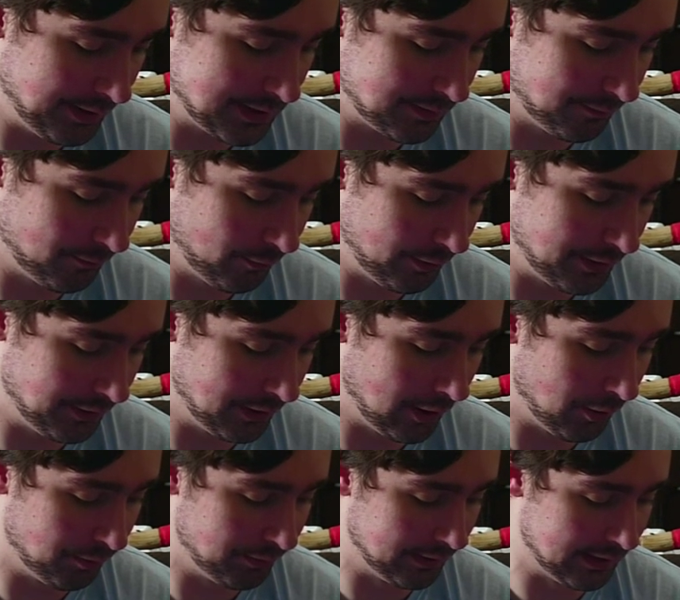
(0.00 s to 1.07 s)
before you go,
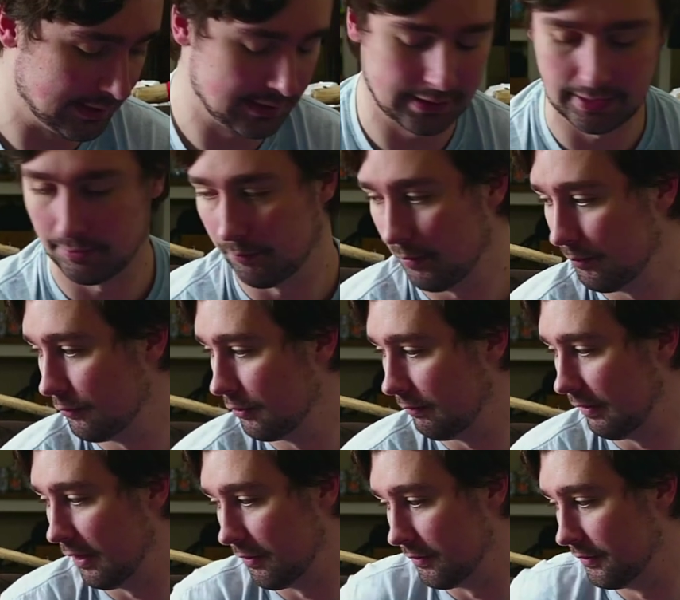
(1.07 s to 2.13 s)
please. Yeah, one more
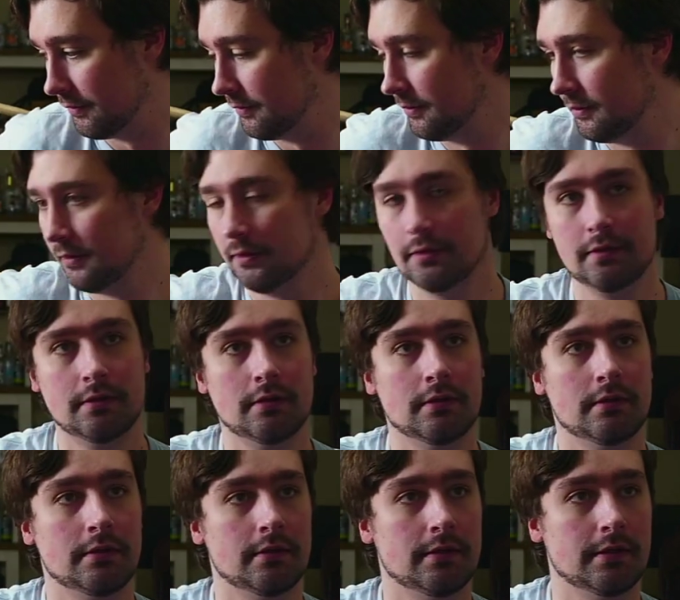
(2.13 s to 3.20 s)
round.
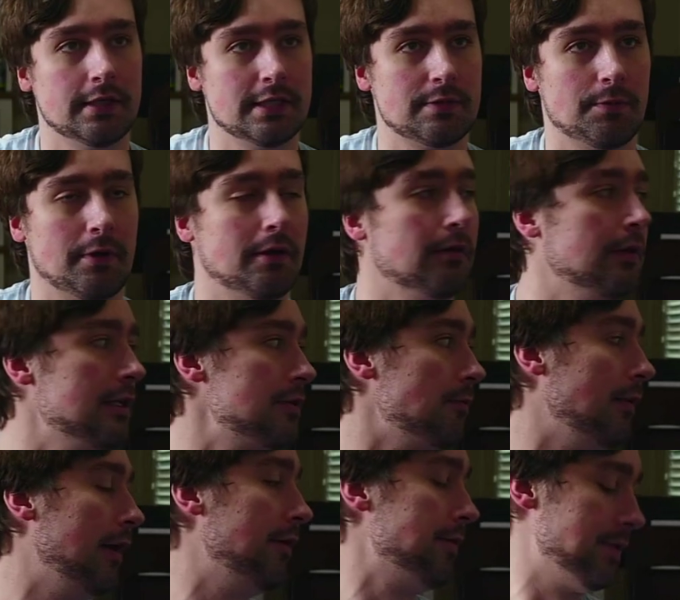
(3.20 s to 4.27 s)
This one, this
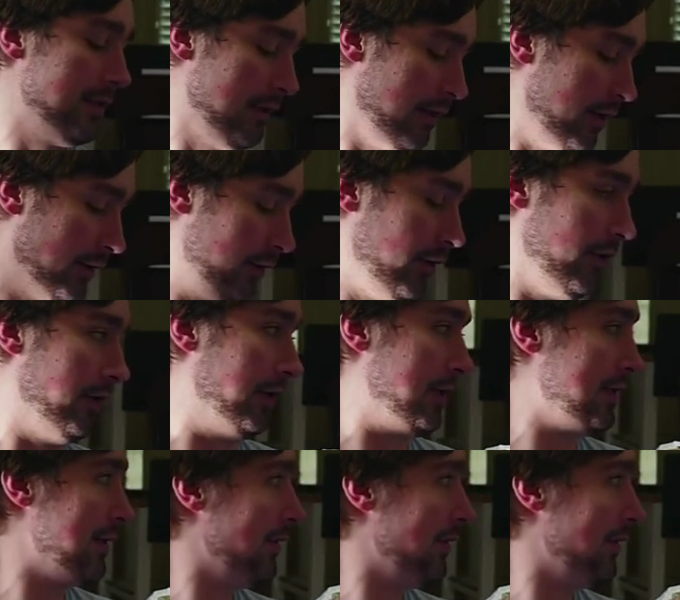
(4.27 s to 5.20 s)
round's on Curtis.